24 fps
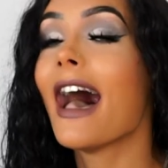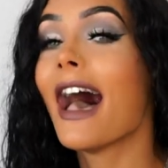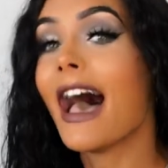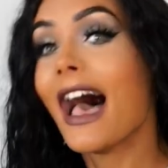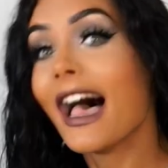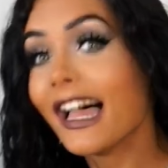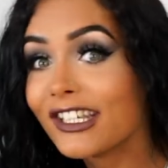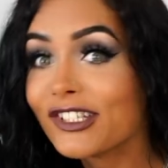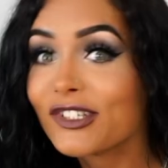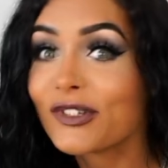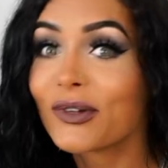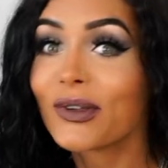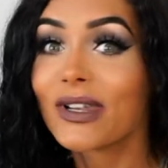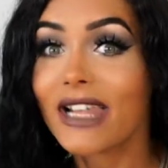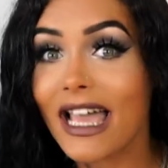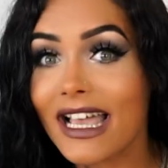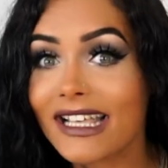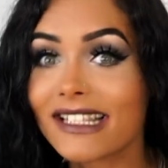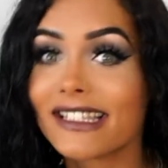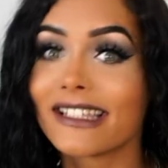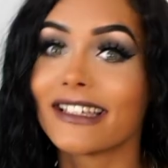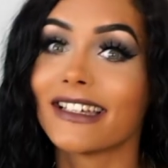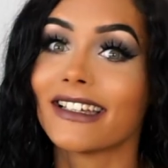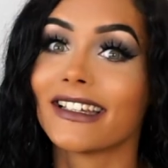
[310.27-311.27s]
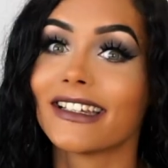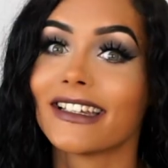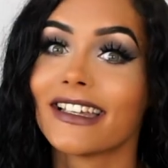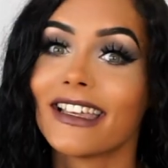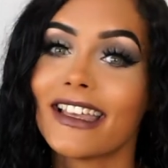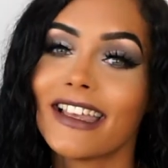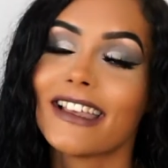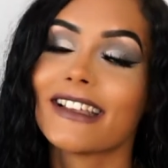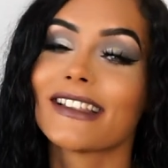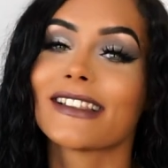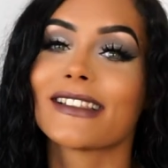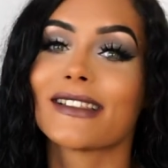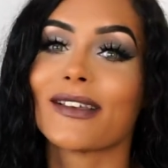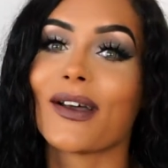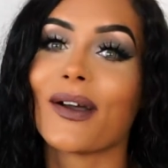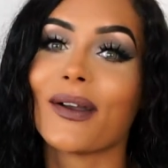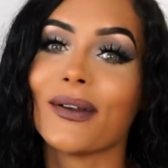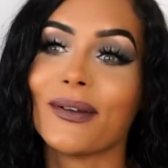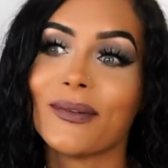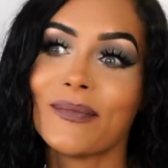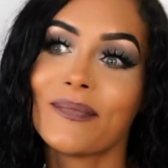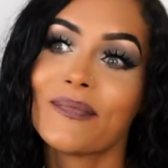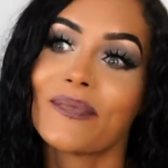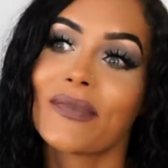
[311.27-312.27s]
and your lesson
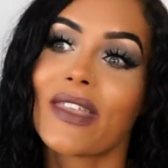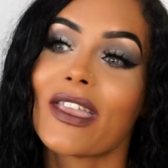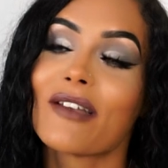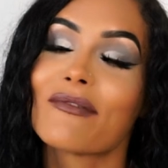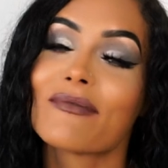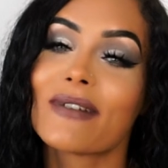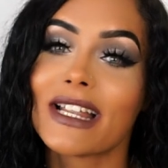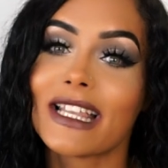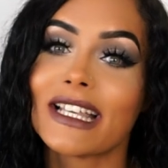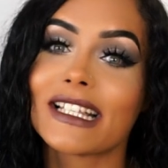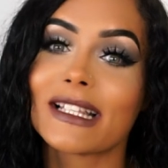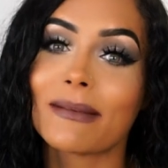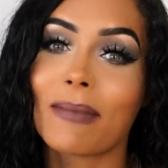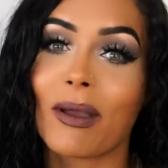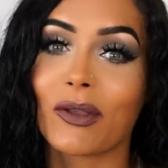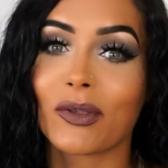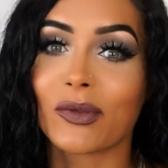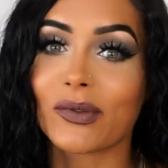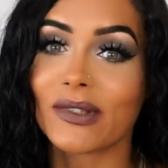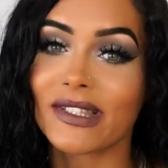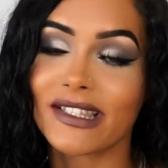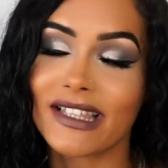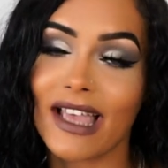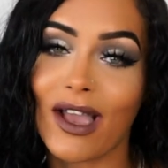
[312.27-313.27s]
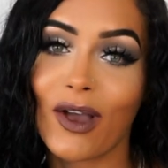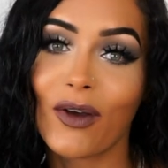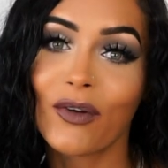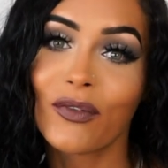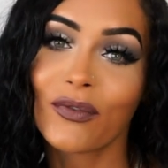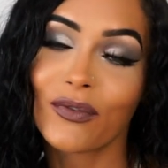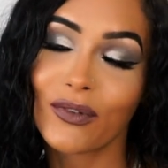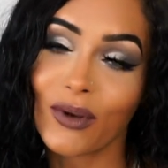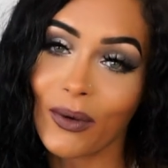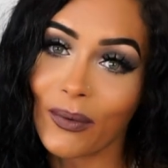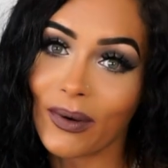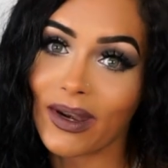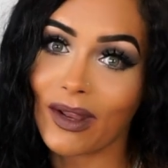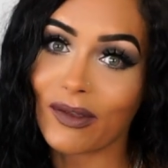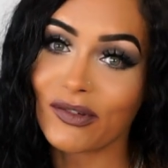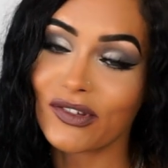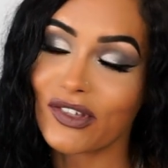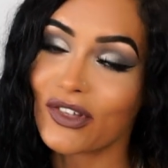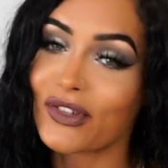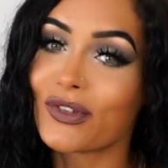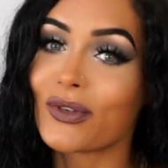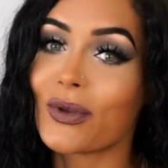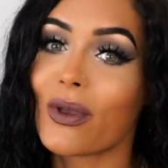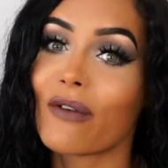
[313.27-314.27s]
so it really is about yourself no one else
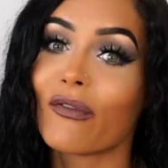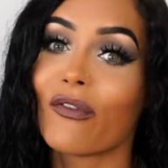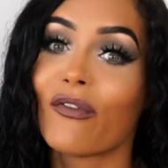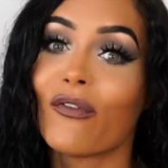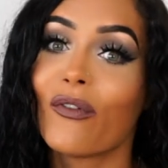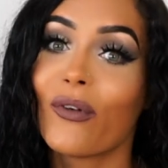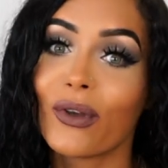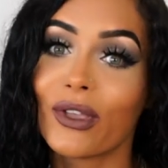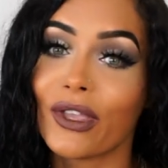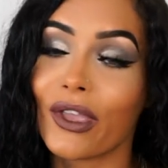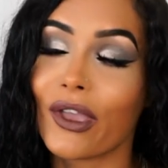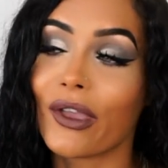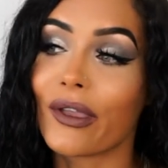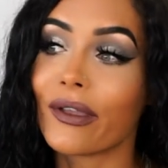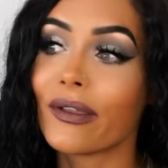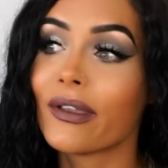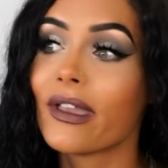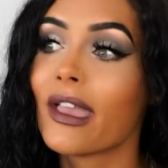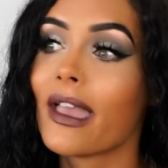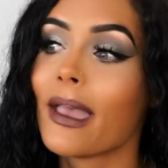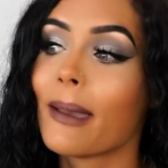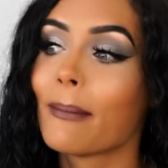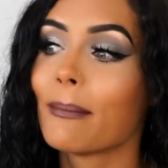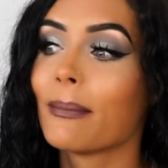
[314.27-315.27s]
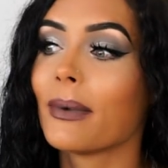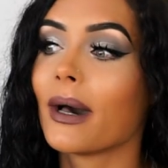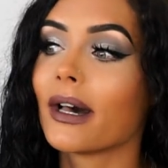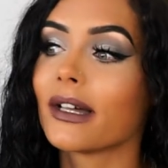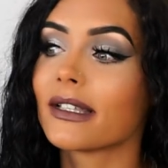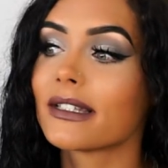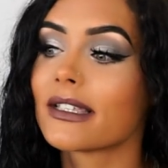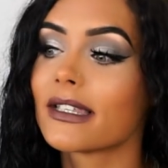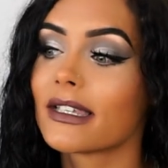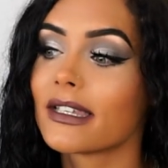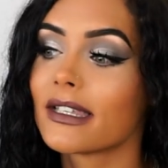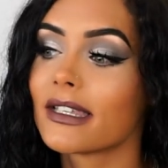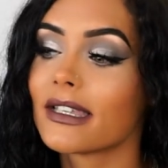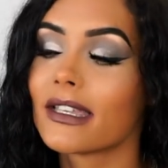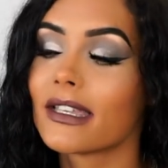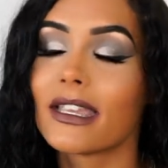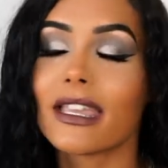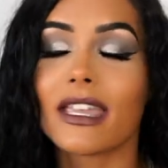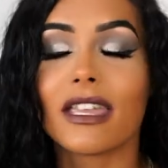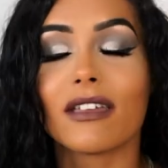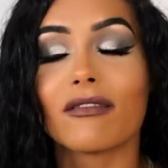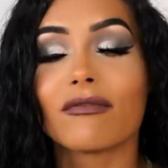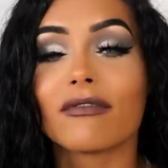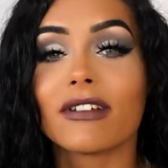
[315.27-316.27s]
can do it for you but
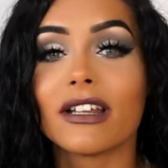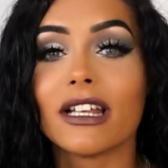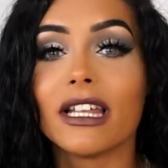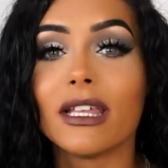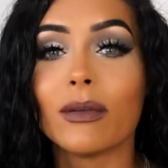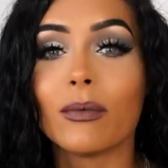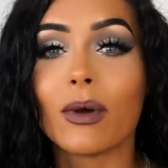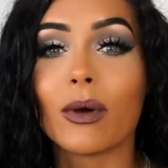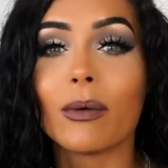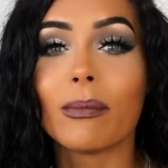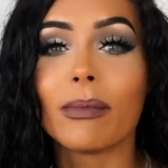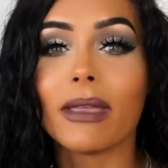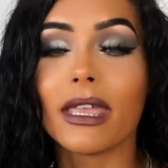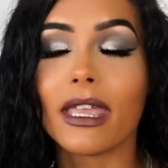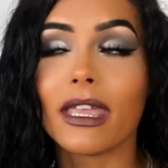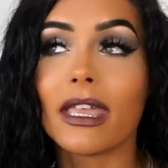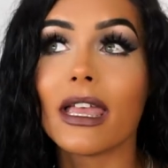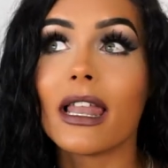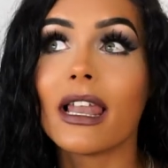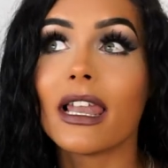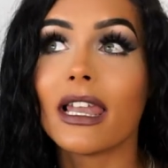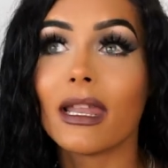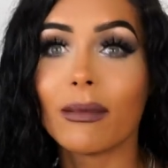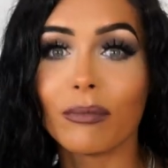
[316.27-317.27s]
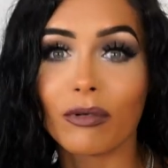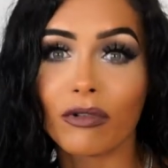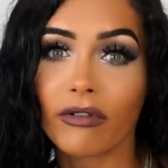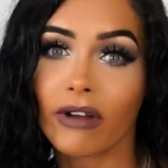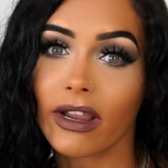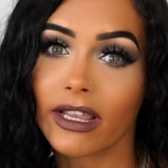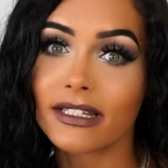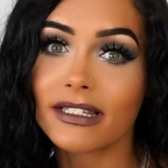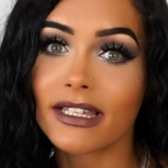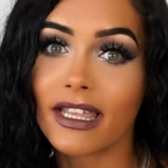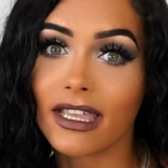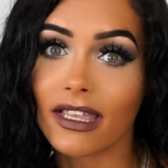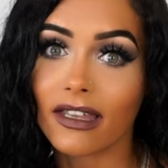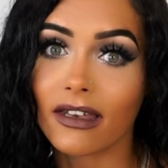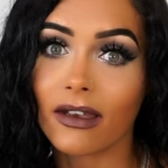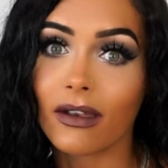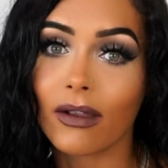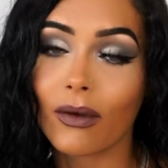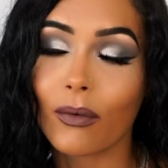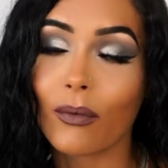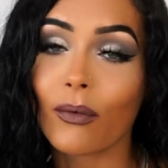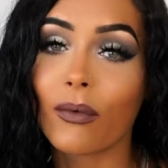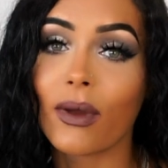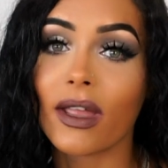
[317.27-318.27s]
it really will be liberating
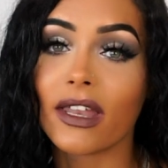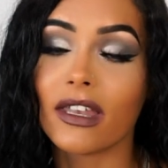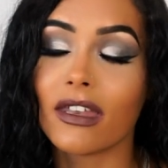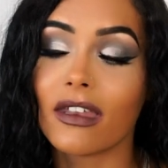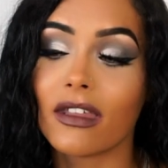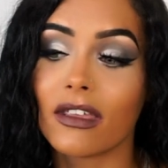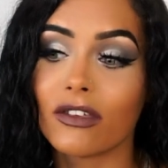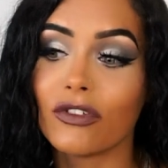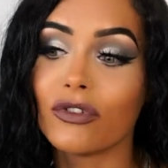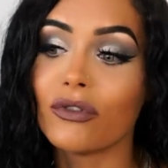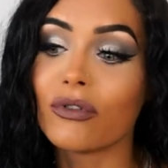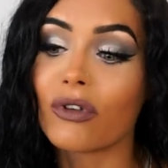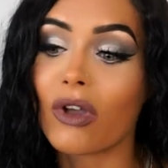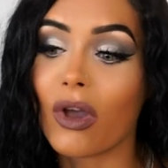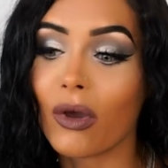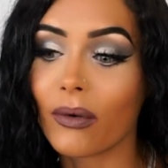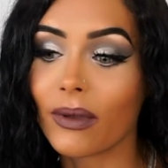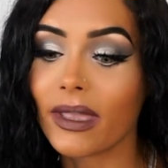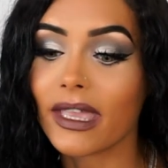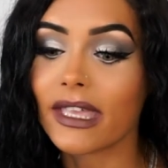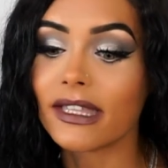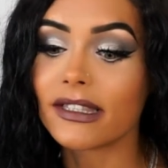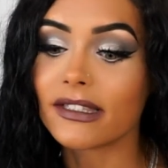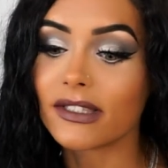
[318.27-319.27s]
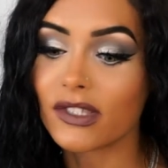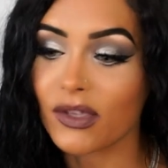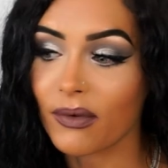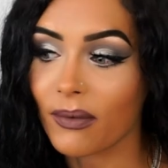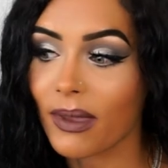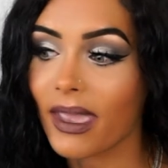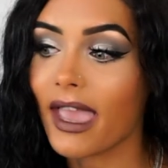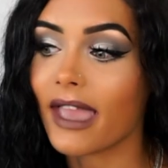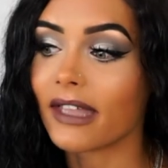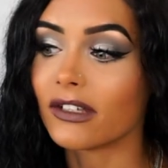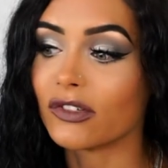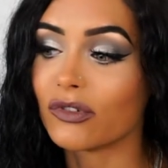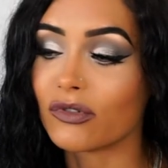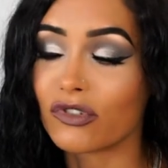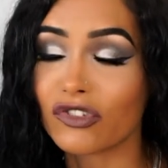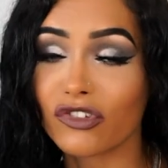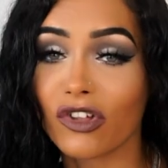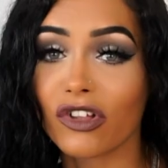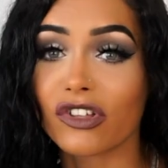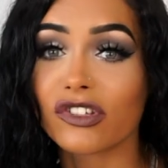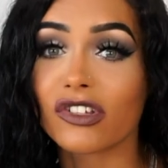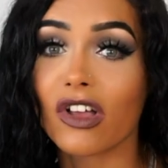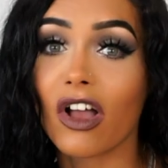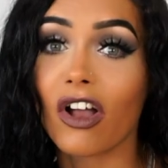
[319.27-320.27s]
when you go into it and you
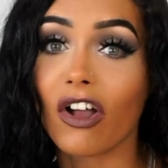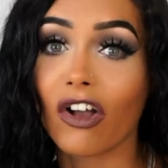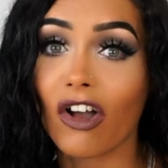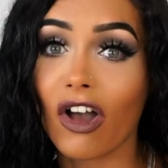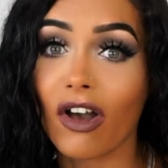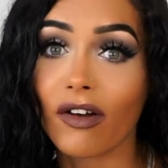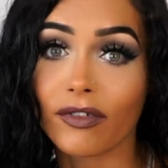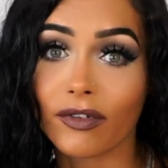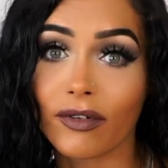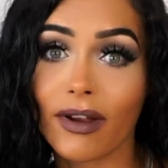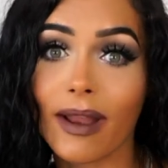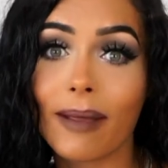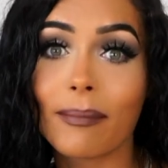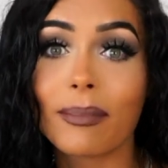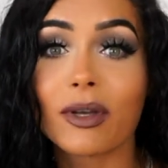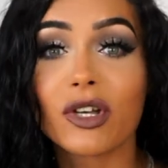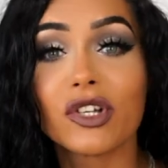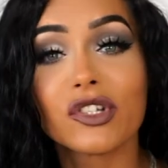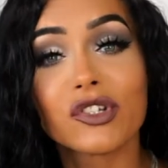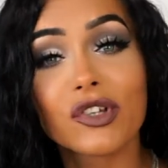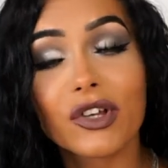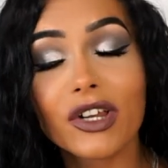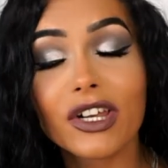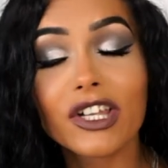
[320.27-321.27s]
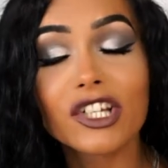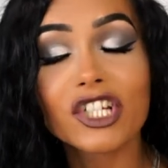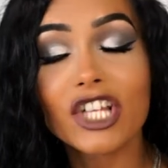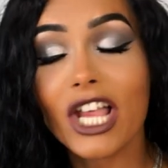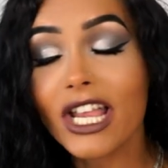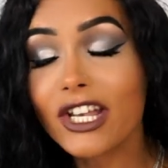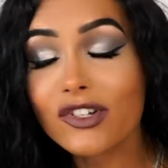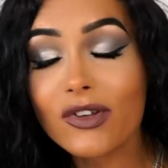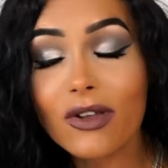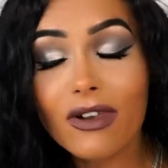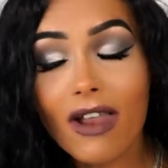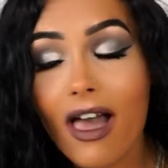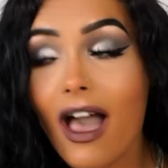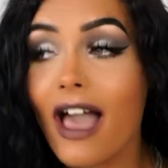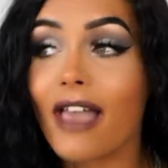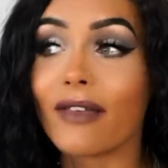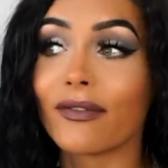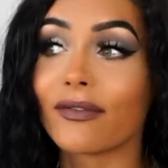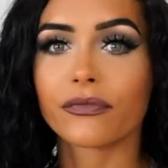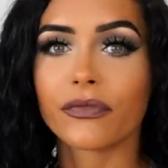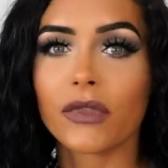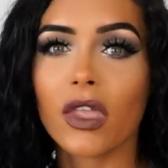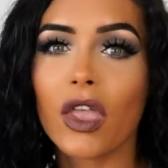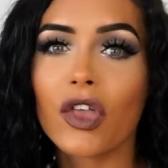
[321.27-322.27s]
start to uncover it because you're going to change your
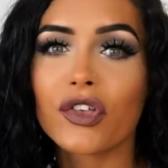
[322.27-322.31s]
life.